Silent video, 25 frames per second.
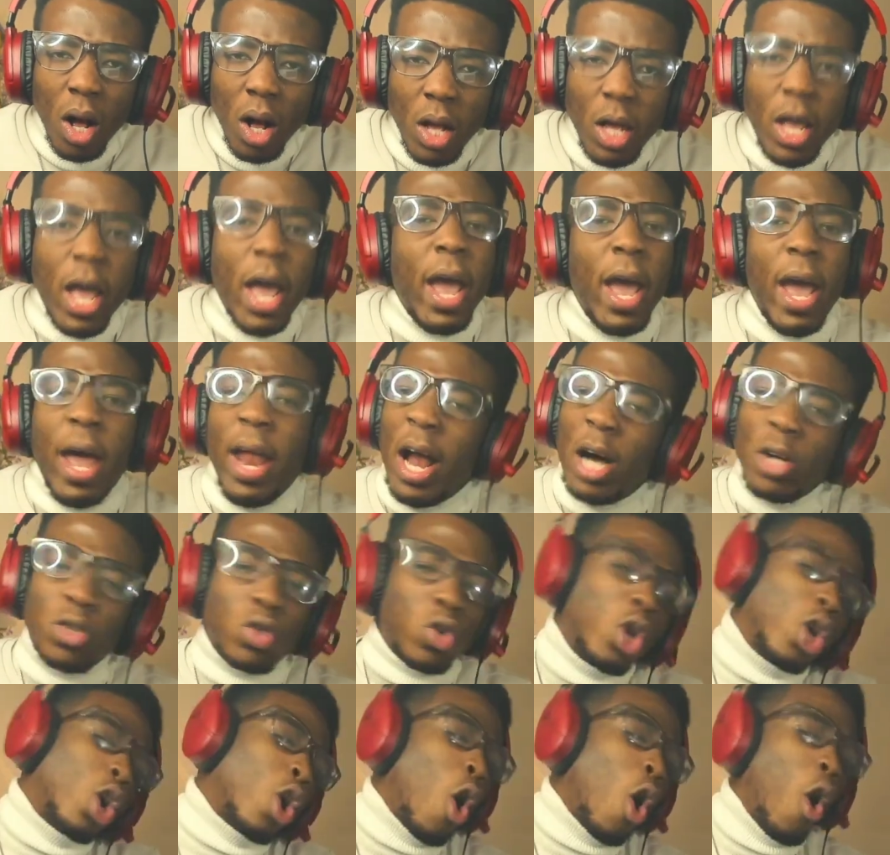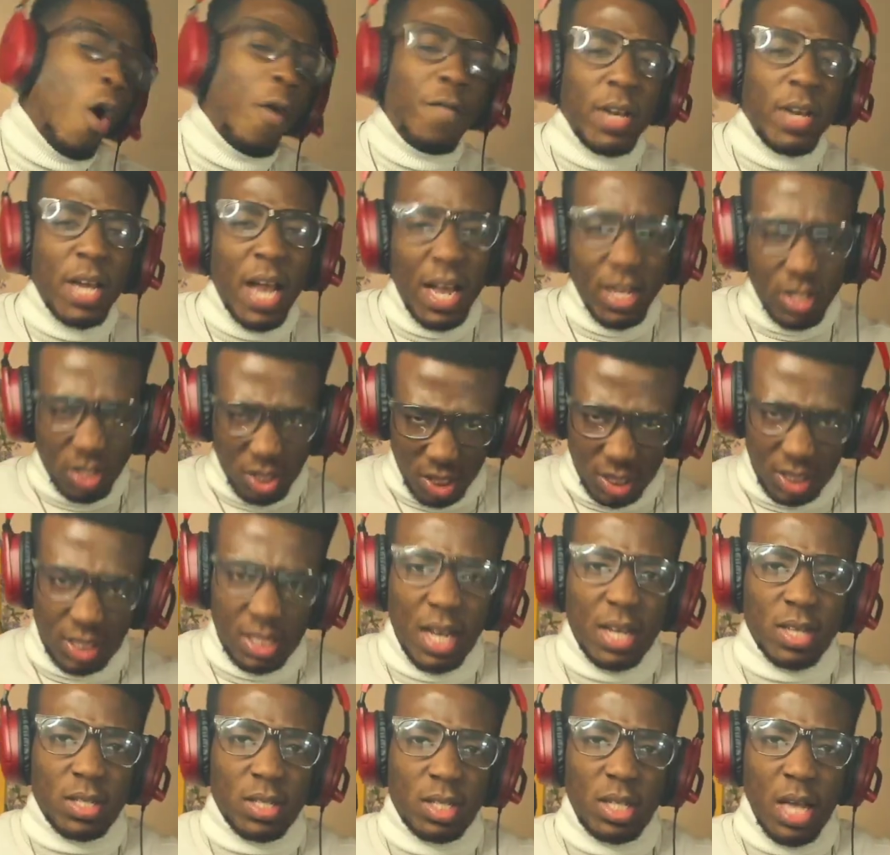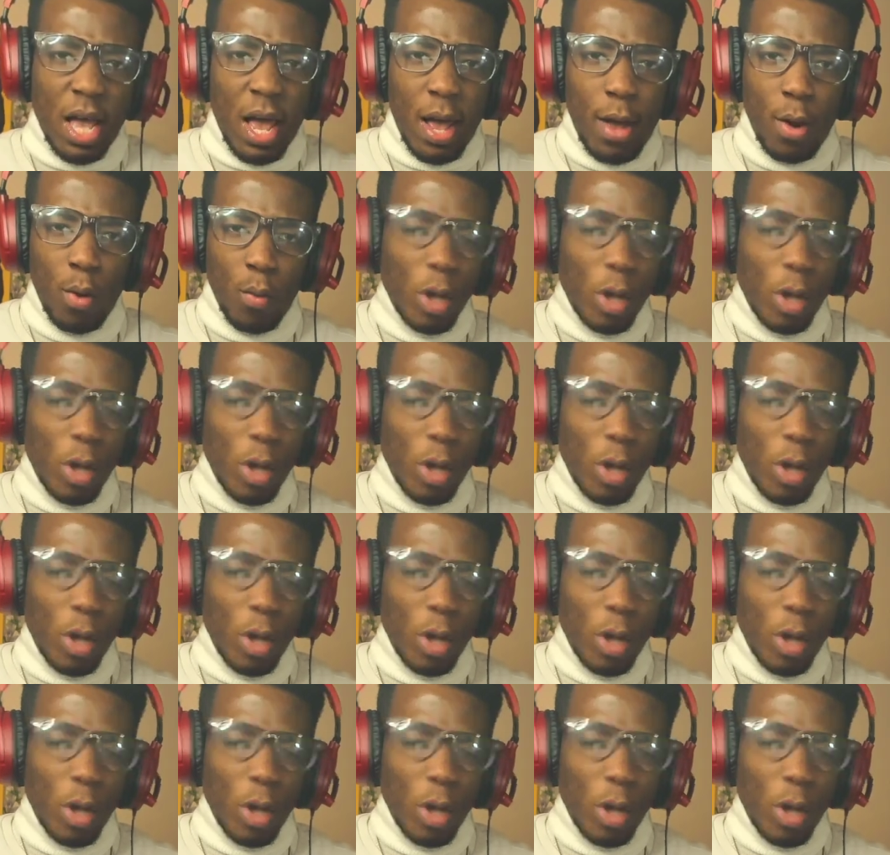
Yeah, that's what you call overnight success, yeah?